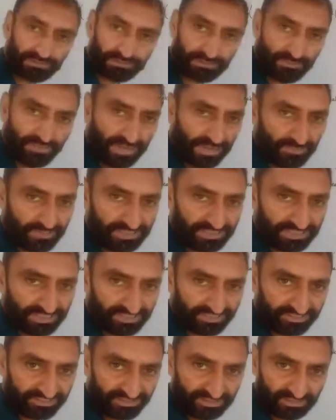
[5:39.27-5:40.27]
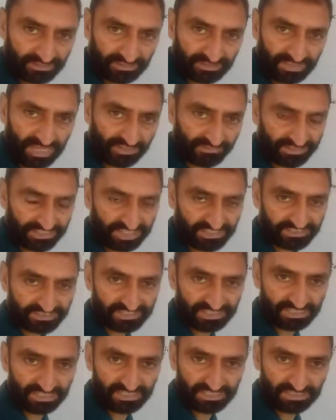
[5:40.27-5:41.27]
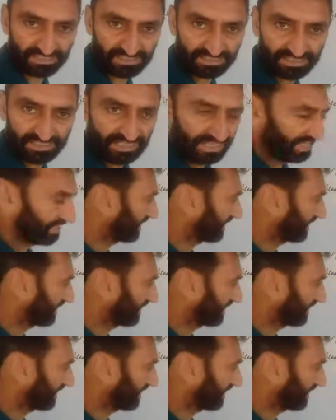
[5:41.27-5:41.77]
parameters, or we can see. It